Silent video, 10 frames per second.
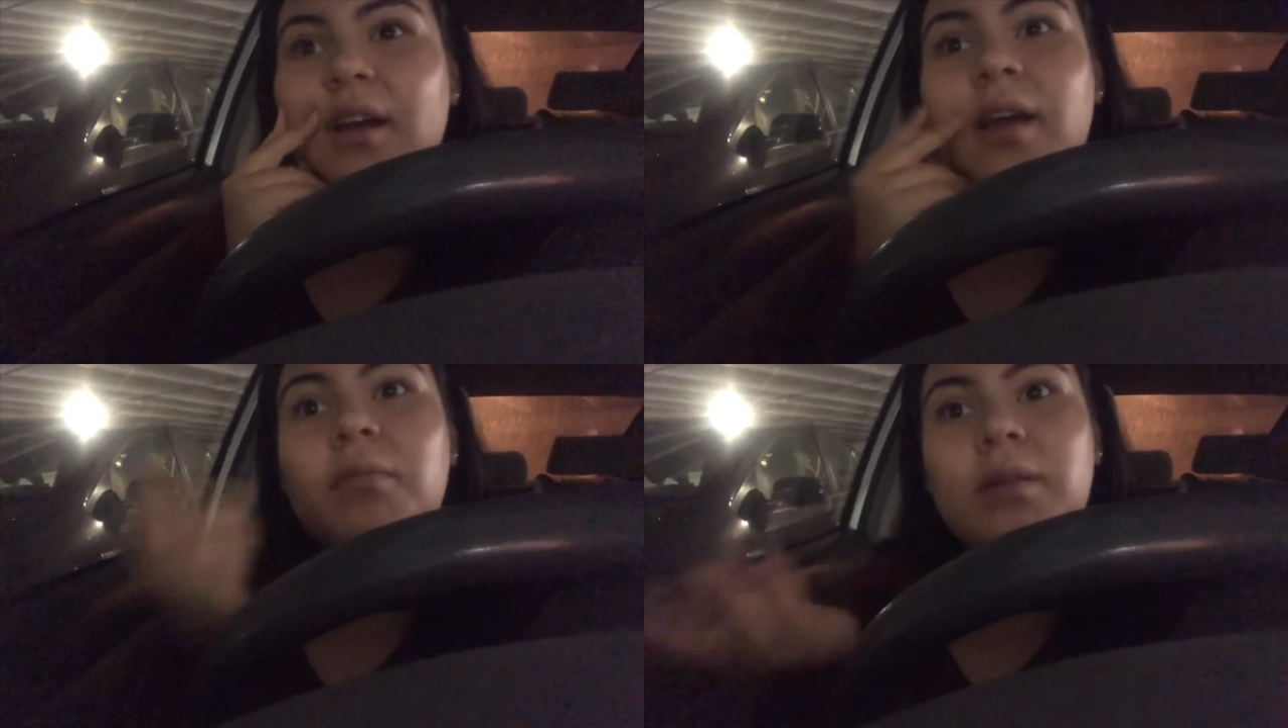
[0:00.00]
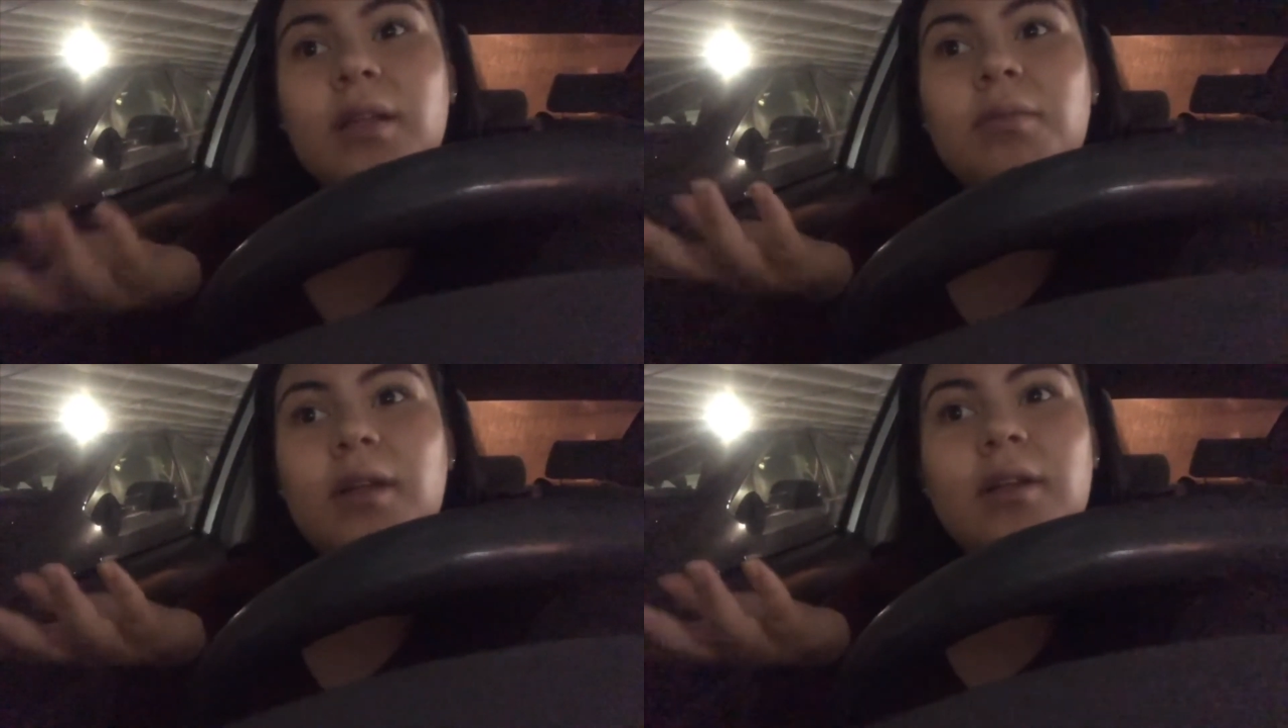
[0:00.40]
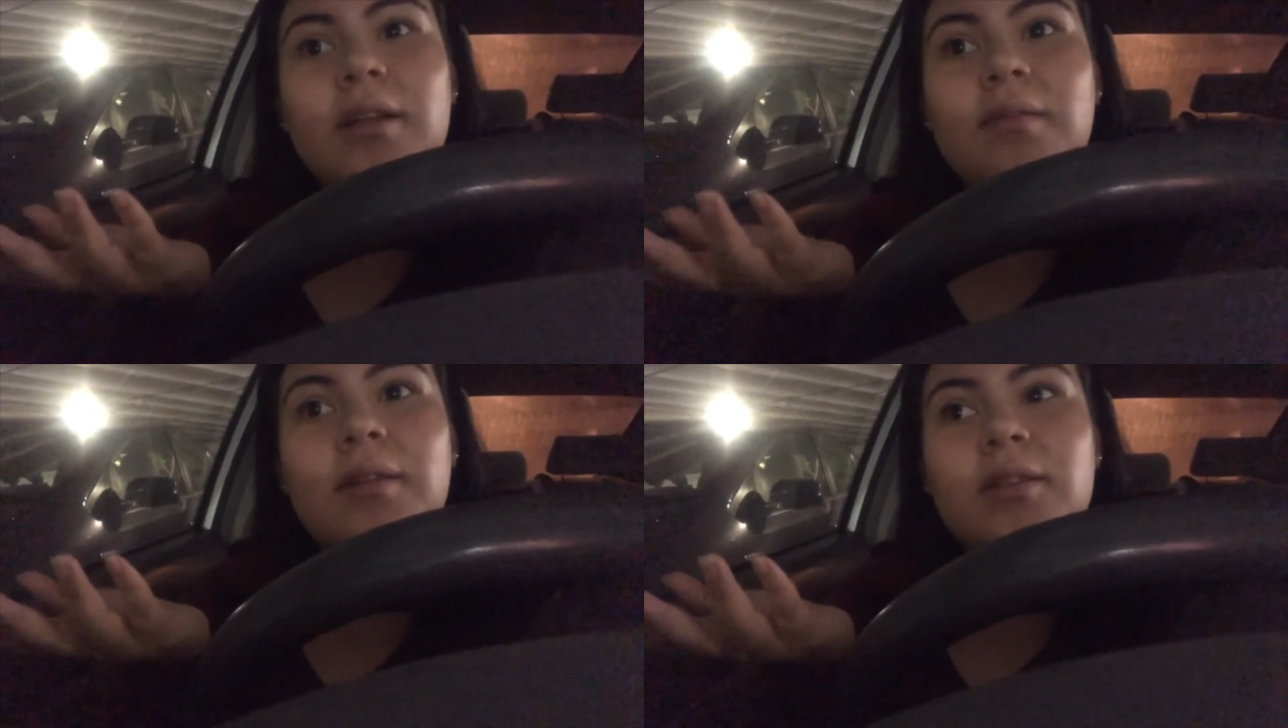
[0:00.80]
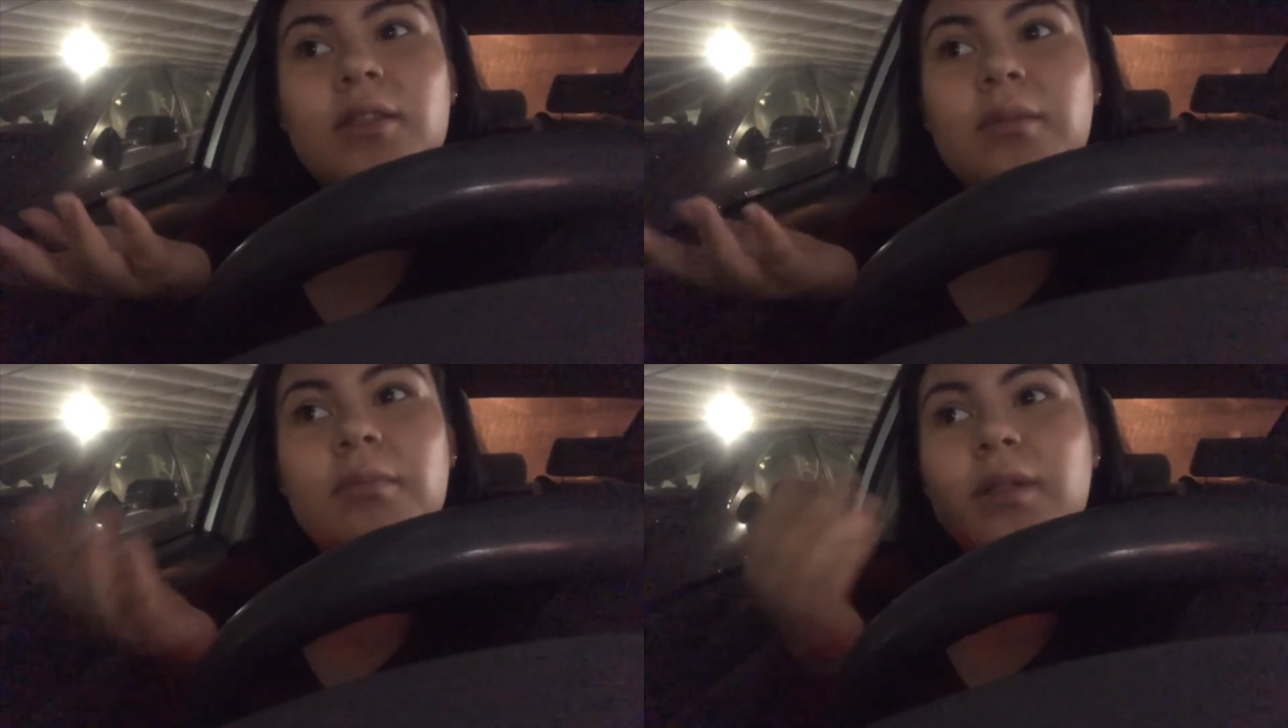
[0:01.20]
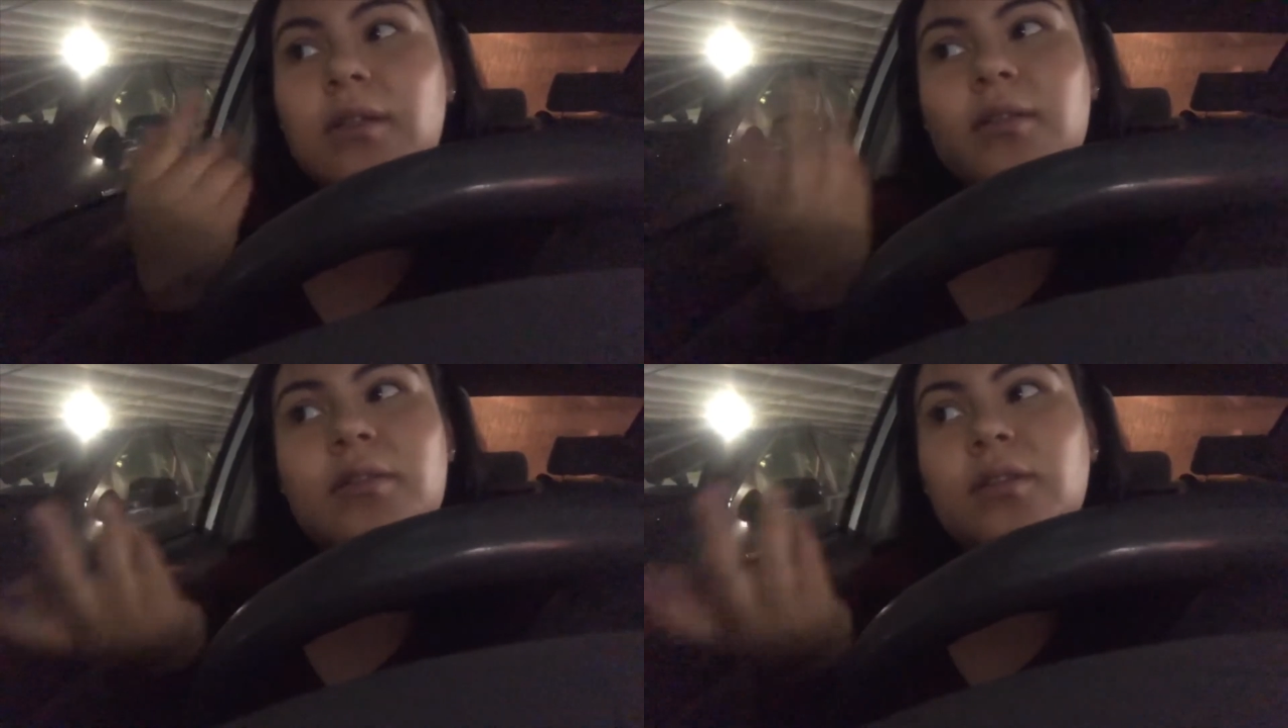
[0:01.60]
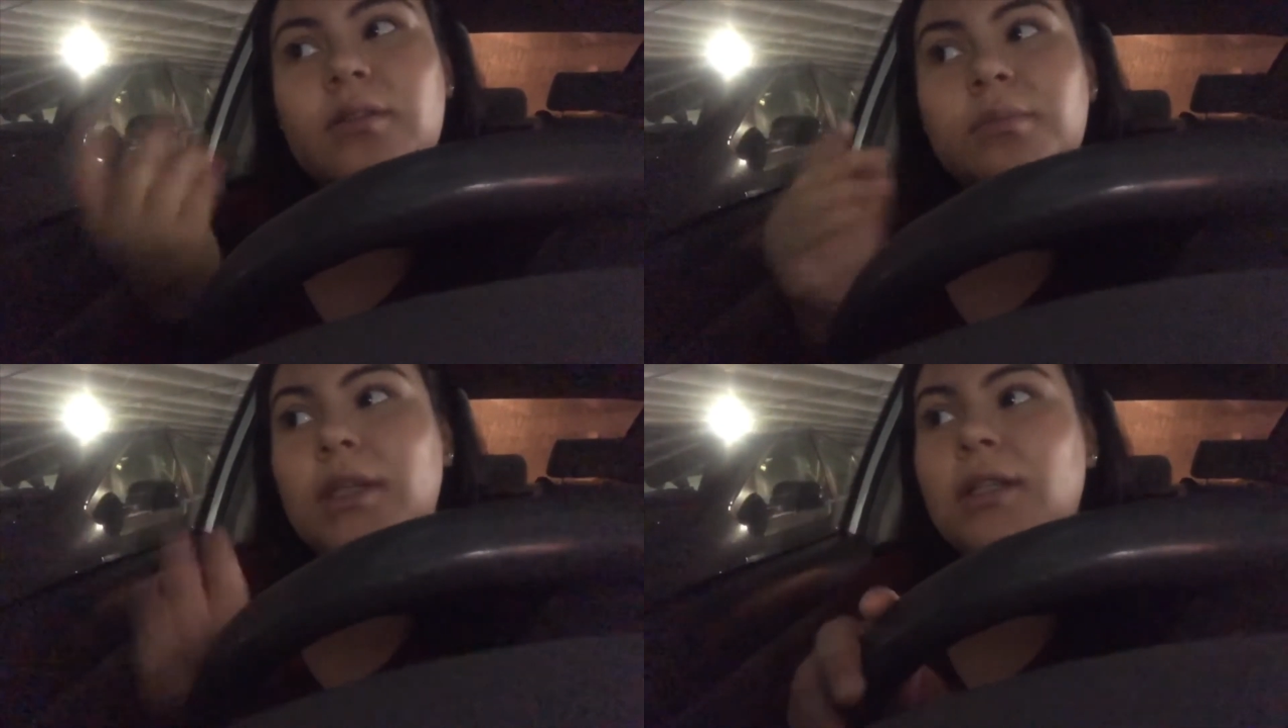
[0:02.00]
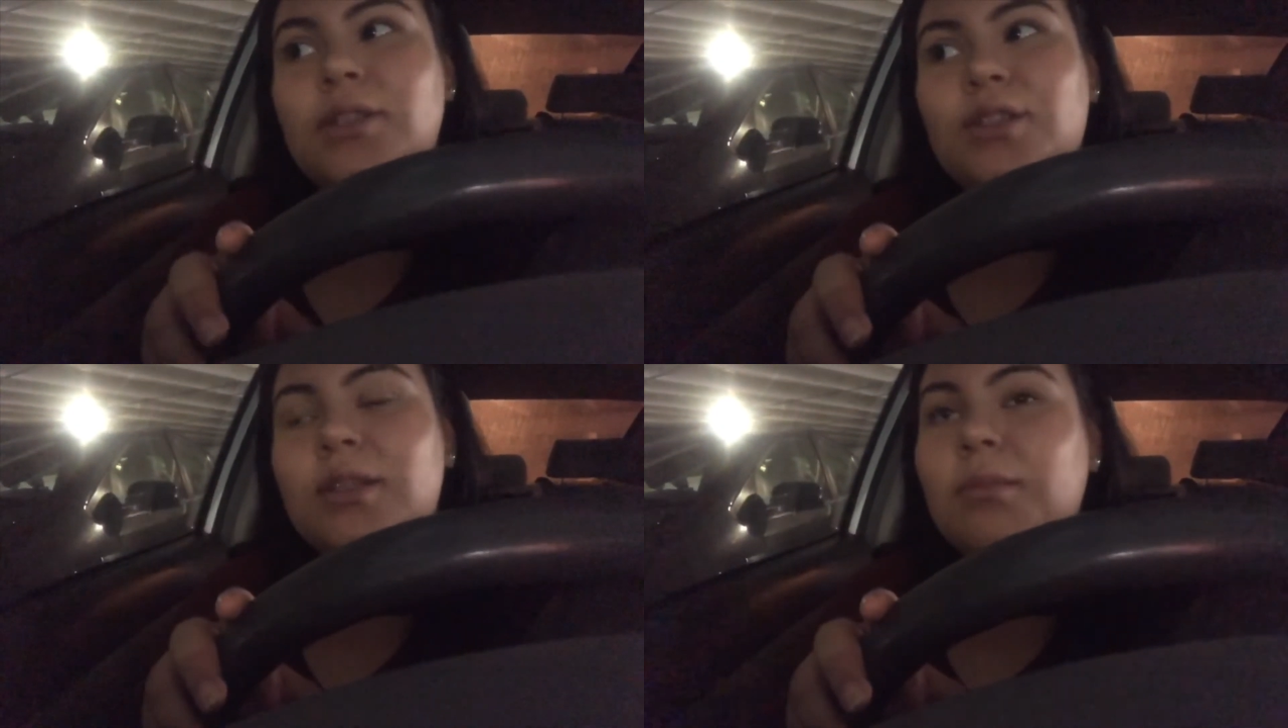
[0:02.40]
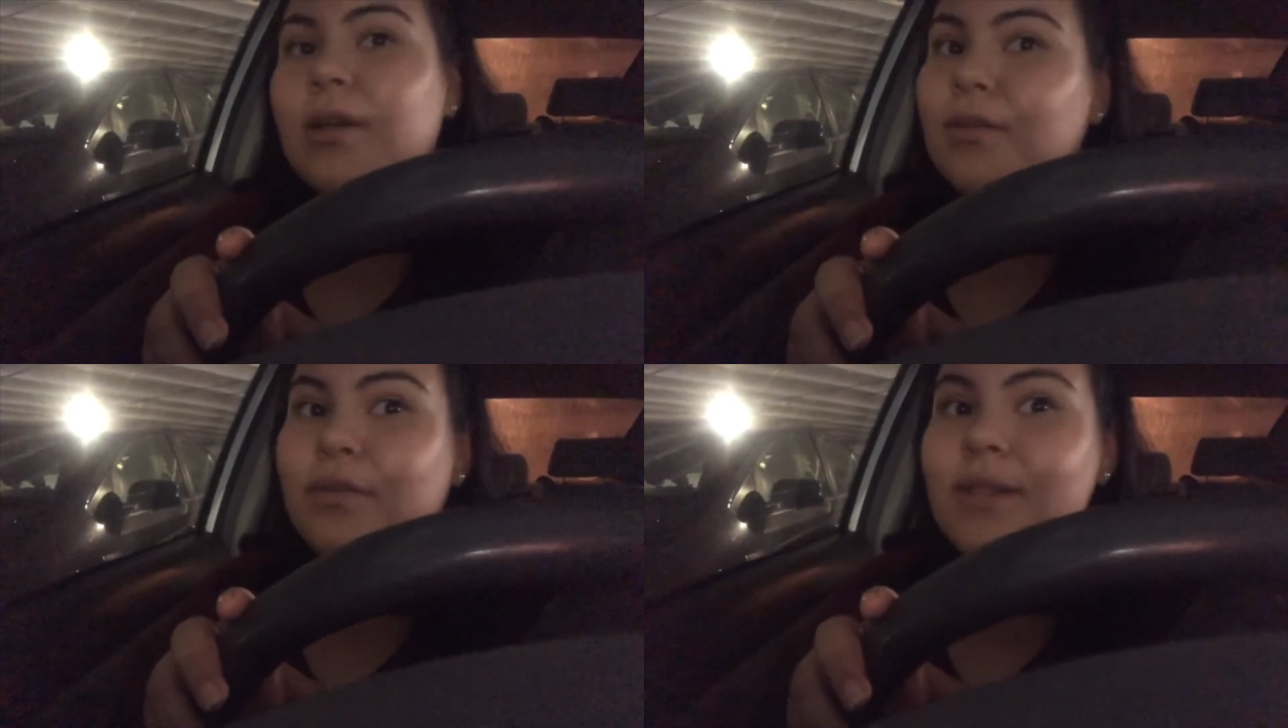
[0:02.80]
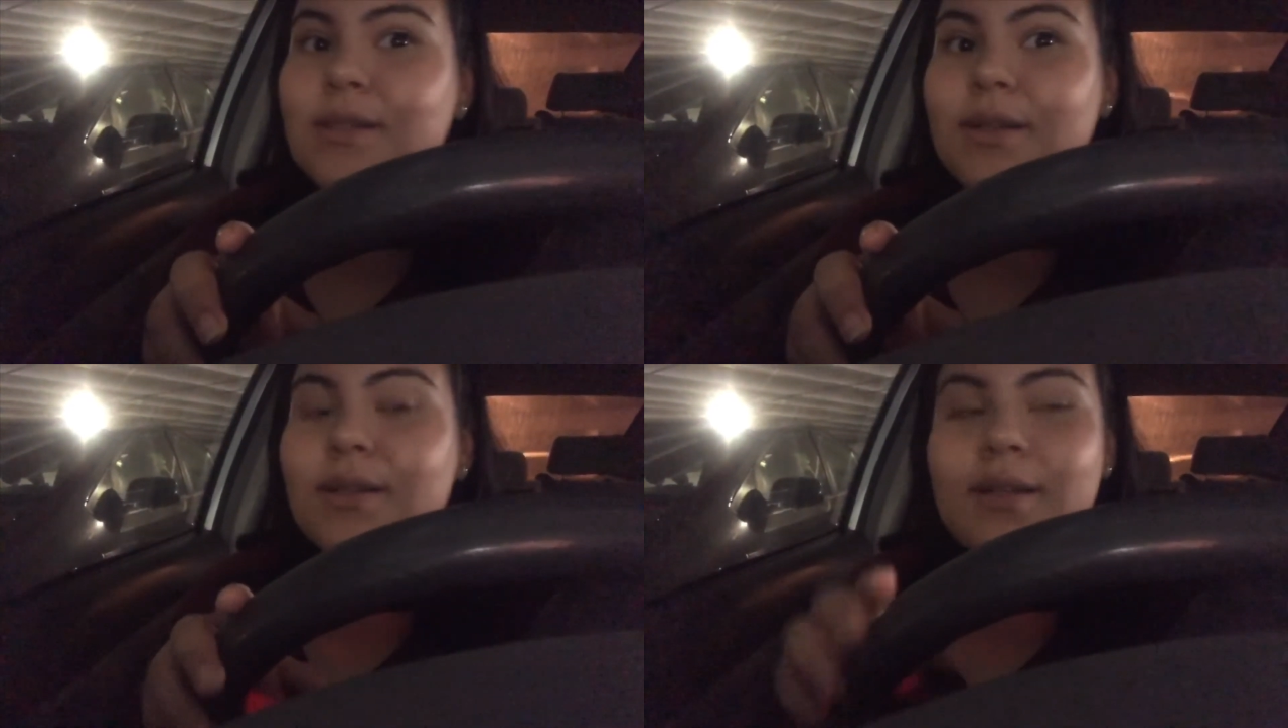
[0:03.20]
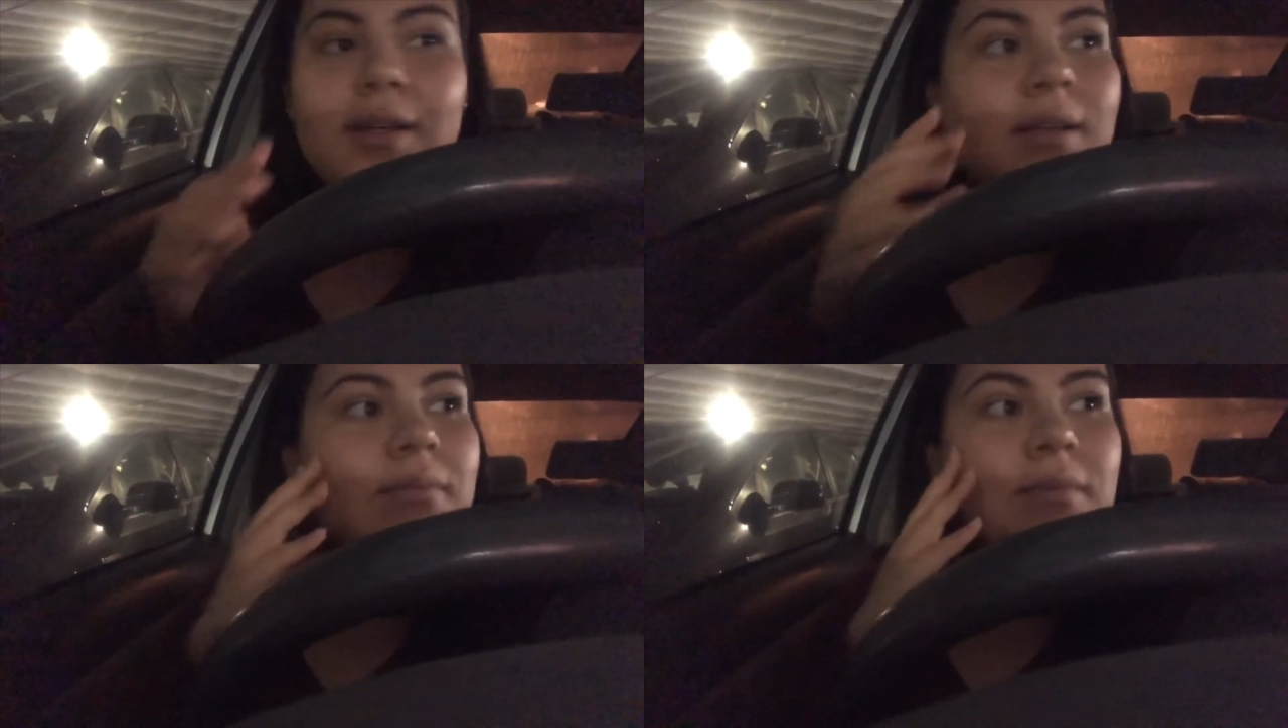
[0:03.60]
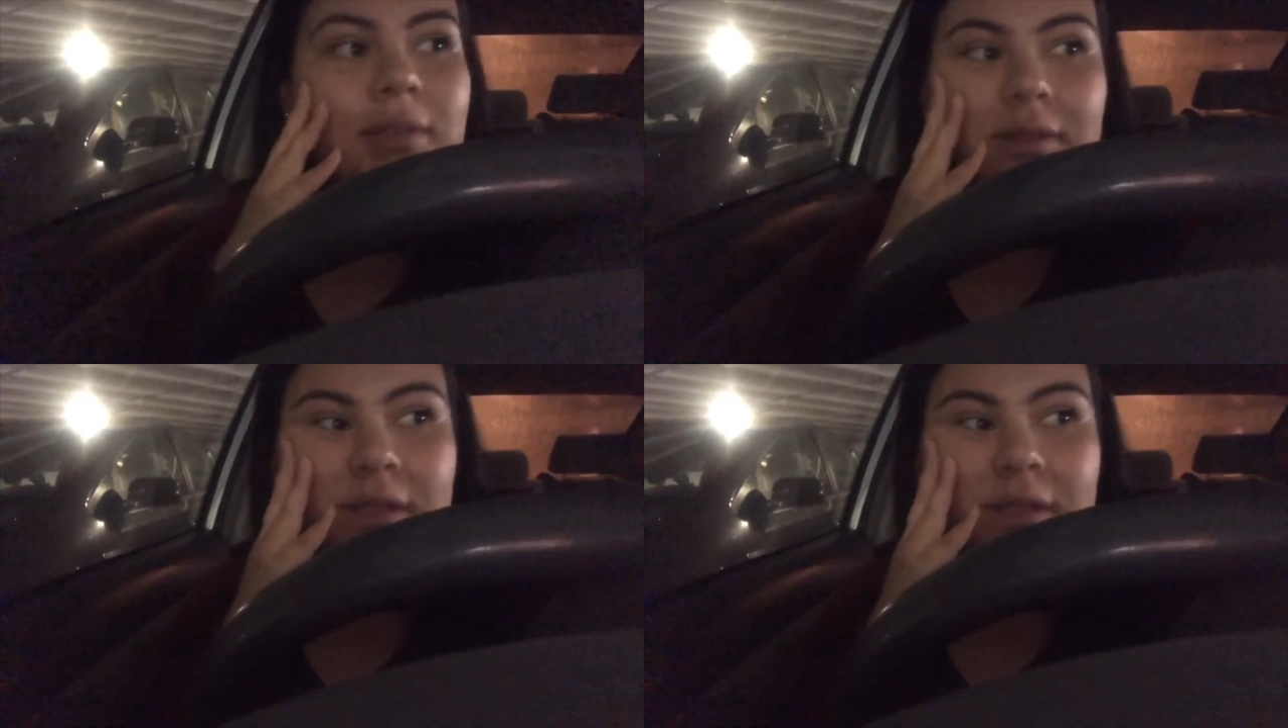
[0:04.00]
I really want to love the gym, but it's just me and the gym aren't friends all the time.